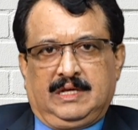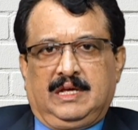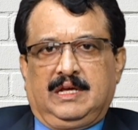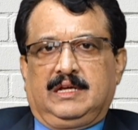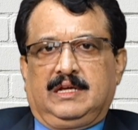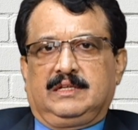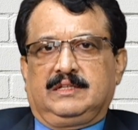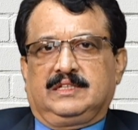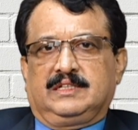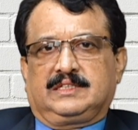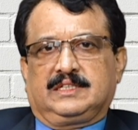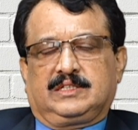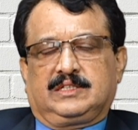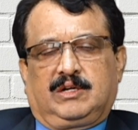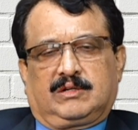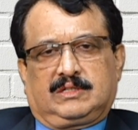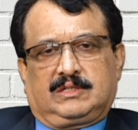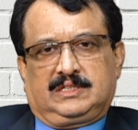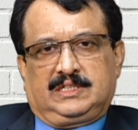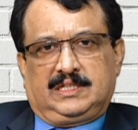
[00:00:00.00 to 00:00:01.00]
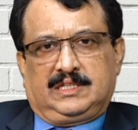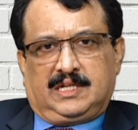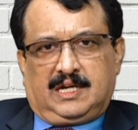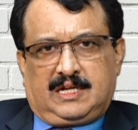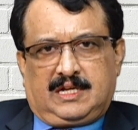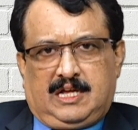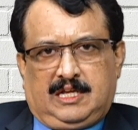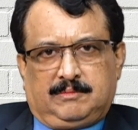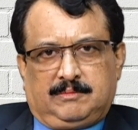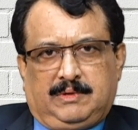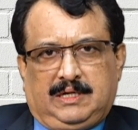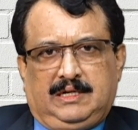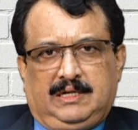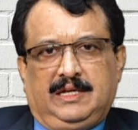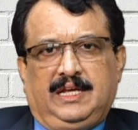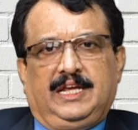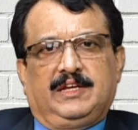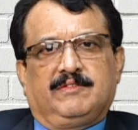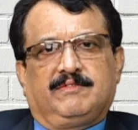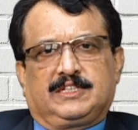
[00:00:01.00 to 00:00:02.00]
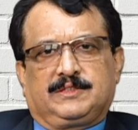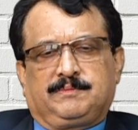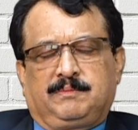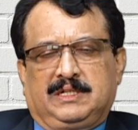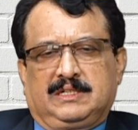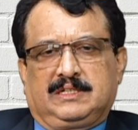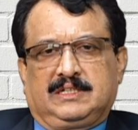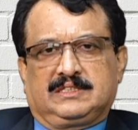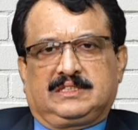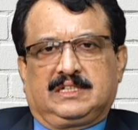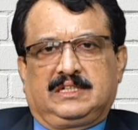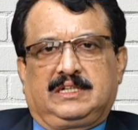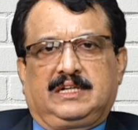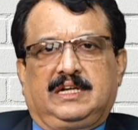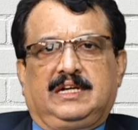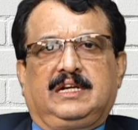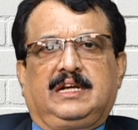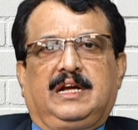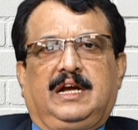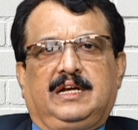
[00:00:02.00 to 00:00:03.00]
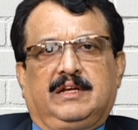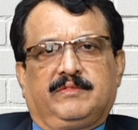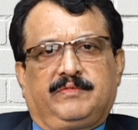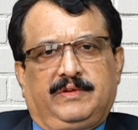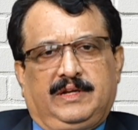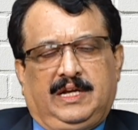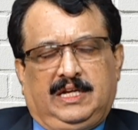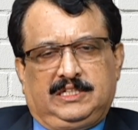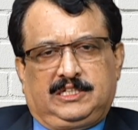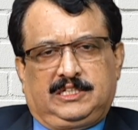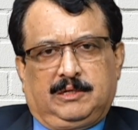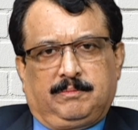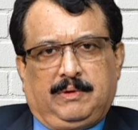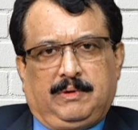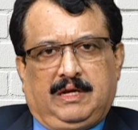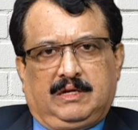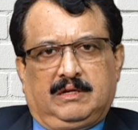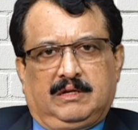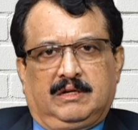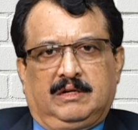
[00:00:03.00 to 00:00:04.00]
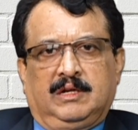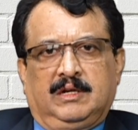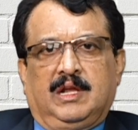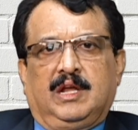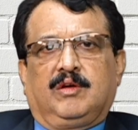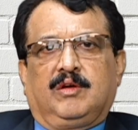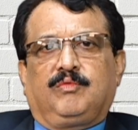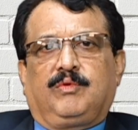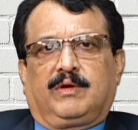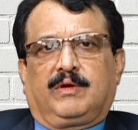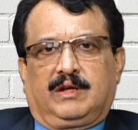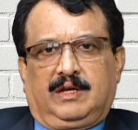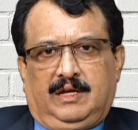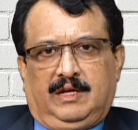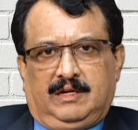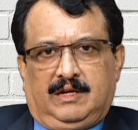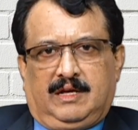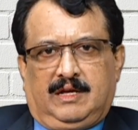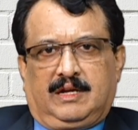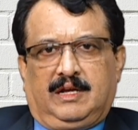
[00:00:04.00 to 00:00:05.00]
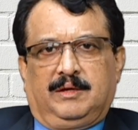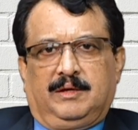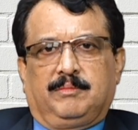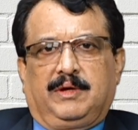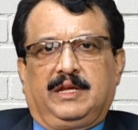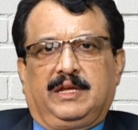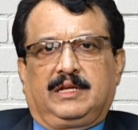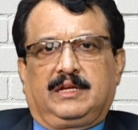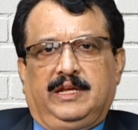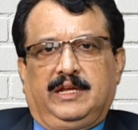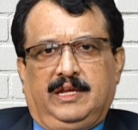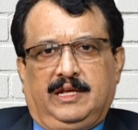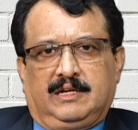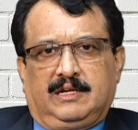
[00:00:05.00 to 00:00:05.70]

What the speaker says: This is Dr. Chandrakant Bhatt, investment consultant and a financial planner for NRI Money Clinic.